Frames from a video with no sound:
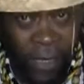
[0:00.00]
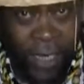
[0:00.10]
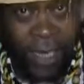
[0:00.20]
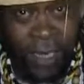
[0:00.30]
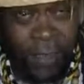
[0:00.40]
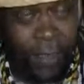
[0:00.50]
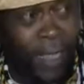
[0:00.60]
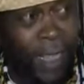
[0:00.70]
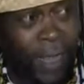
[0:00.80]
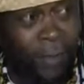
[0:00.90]
within this
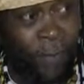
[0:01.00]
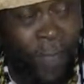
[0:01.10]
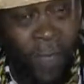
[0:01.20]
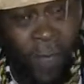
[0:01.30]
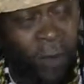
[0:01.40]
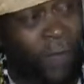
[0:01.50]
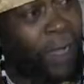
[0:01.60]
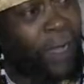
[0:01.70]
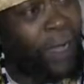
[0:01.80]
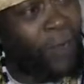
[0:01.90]
time,
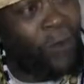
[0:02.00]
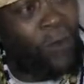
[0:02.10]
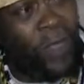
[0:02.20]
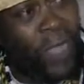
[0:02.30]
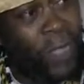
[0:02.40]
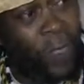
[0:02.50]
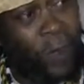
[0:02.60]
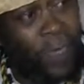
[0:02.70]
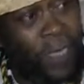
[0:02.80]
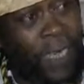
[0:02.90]
rather than to waste
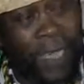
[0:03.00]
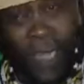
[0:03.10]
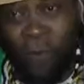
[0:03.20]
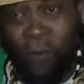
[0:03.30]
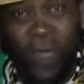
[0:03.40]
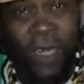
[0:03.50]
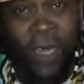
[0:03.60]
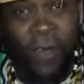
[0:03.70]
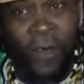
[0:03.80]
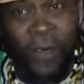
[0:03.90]
our time
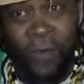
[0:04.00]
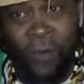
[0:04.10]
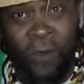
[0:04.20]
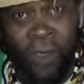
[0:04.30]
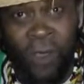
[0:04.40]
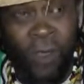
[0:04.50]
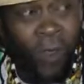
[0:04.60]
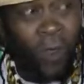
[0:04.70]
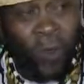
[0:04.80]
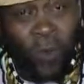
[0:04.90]
wondering,
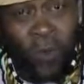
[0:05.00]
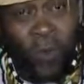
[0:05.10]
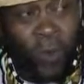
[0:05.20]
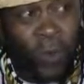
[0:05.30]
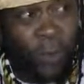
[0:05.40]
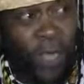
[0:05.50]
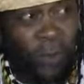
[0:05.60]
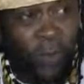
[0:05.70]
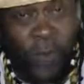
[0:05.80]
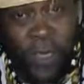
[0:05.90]
who knows,
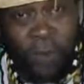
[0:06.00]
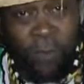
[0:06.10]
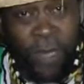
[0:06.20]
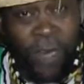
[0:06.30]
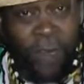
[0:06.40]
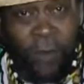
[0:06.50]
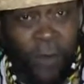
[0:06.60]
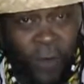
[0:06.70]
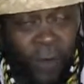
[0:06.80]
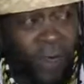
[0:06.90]
maybe wicked men are
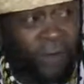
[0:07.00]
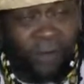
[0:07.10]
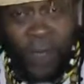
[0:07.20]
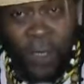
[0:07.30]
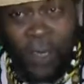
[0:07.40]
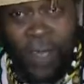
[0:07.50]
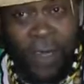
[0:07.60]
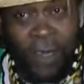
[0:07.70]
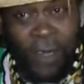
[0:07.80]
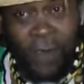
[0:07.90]
going to live in
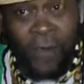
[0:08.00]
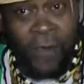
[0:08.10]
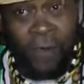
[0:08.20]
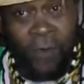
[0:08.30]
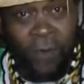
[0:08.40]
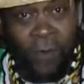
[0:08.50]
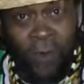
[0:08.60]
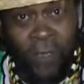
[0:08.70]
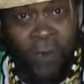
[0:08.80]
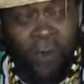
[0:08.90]
joy in the earth,
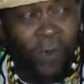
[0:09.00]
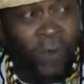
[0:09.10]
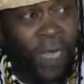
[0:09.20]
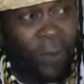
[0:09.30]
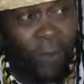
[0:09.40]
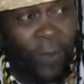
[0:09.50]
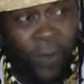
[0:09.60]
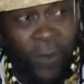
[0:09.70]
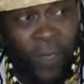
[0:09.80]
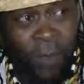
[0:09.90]
nothing won't happen,
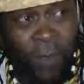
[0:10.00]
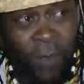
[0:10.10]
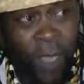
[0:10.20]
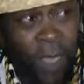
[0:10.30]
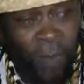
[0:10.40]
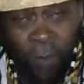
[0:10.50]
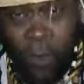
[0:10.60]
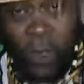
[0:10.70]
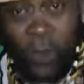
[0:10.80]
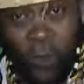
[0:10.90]
you know what I mean.
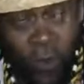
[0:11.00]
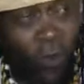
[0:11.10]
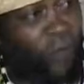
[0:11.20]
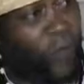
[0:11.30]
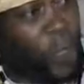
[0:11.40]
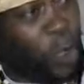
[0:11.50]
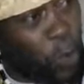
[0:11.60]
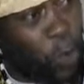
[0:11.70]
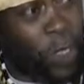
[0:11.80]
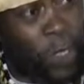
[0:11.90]
But you know for
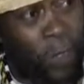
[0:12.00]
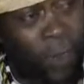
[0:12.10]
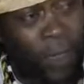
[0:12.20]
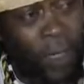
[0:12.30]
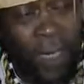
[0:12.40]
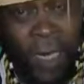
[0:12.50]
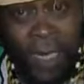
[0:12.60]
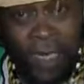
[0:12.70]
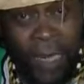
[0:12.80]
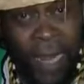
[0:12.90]
sure
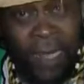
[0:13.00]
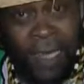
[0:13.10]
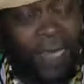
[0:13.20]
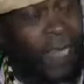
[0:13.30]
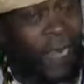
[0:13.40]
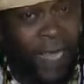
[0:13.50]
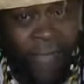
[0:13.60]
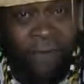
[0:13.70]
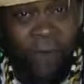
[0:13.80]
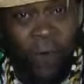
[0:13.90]
that technically
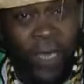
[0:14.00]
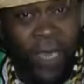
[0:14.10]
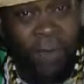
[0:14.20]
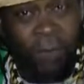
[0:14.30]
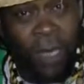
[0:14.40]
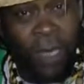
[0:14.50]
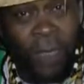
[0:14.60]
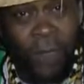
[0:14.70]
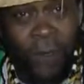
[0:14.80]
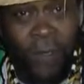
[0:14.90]
every wicked man
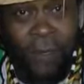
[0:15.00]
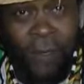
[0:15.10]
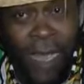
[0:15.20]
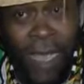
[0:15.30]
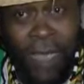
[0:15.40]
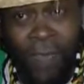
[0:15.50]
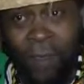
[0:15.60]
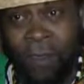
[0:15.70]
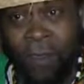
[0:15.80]
is going to die.